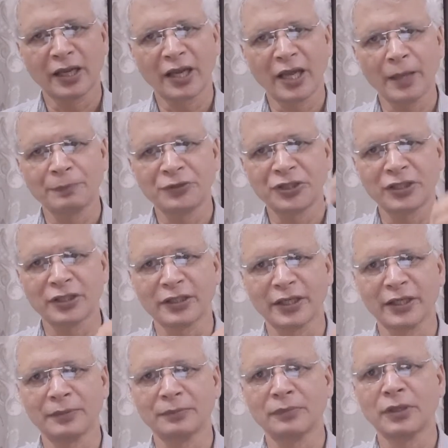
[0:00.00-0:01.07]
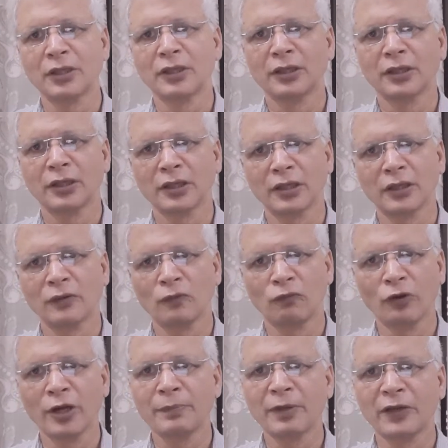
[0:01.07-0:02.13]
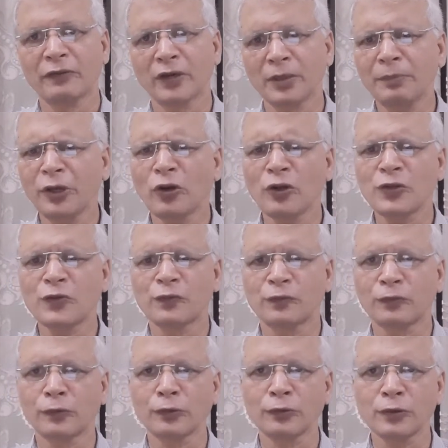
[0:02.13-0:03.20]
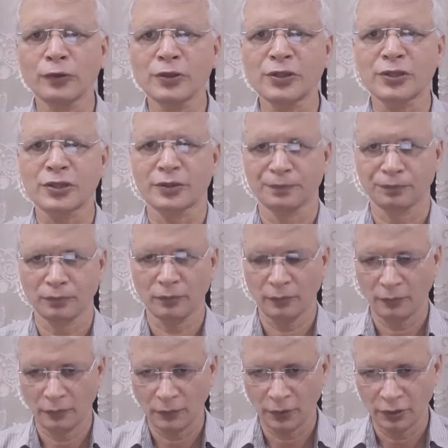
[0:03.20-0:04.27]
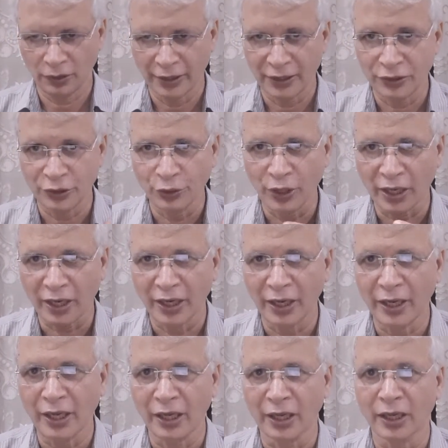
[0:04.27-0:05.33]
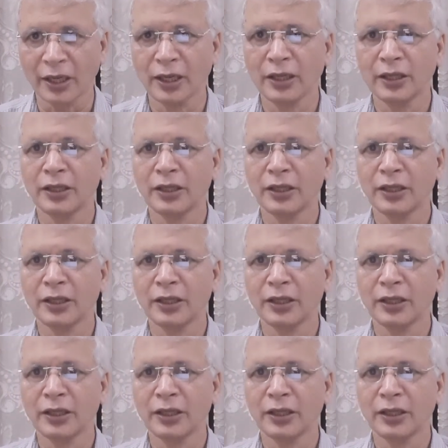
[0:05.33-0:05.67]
capture them one by one, because words that you are reading,